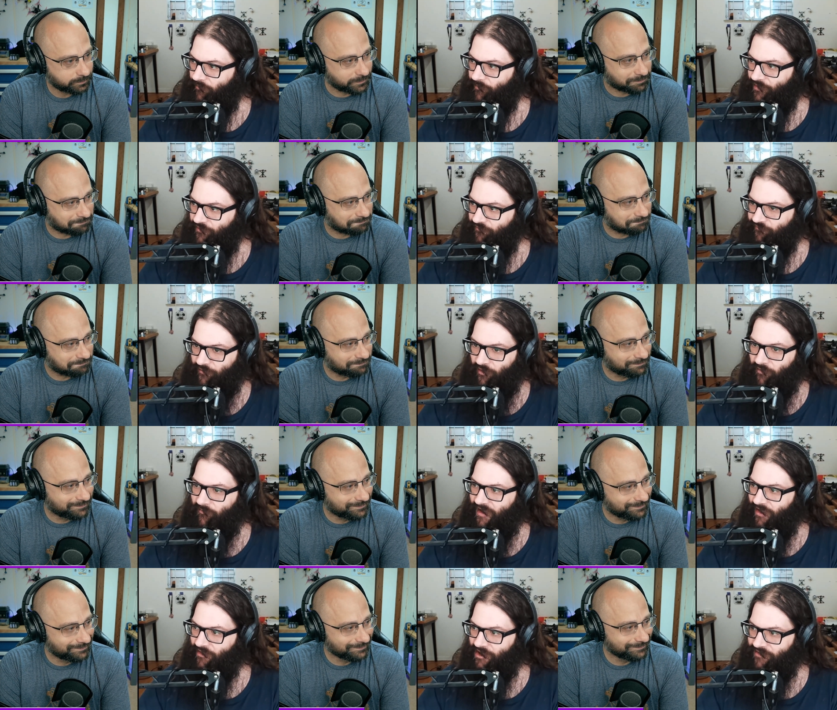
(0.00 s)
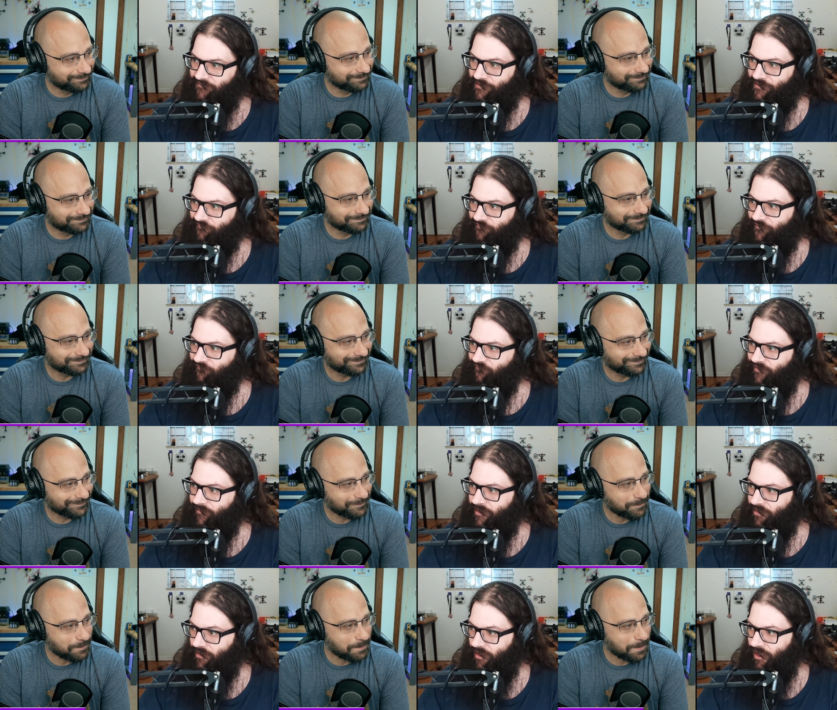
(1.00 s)
Speaker 1: They'll produce their own pollen, even if they're a
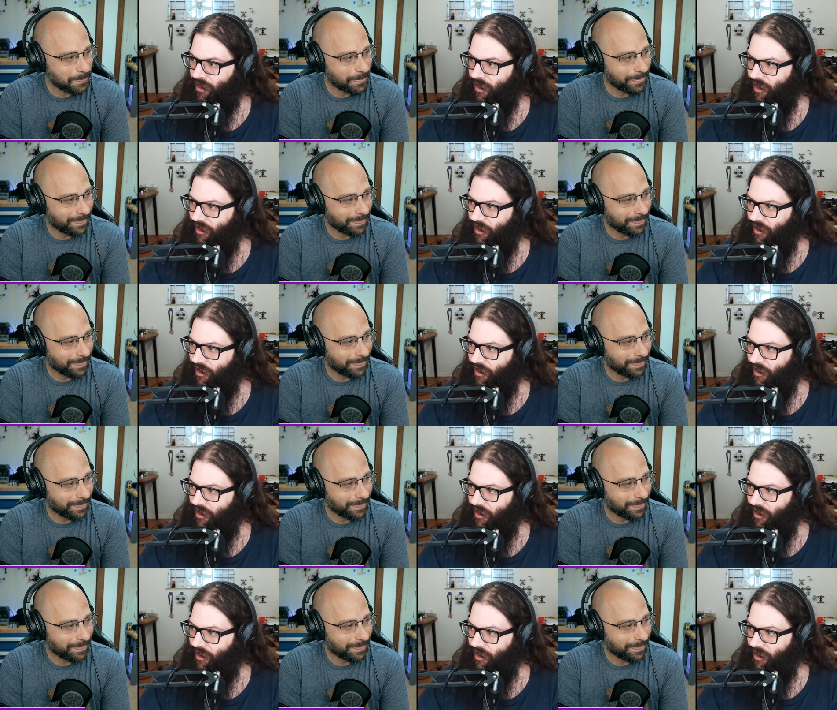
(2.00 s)
female.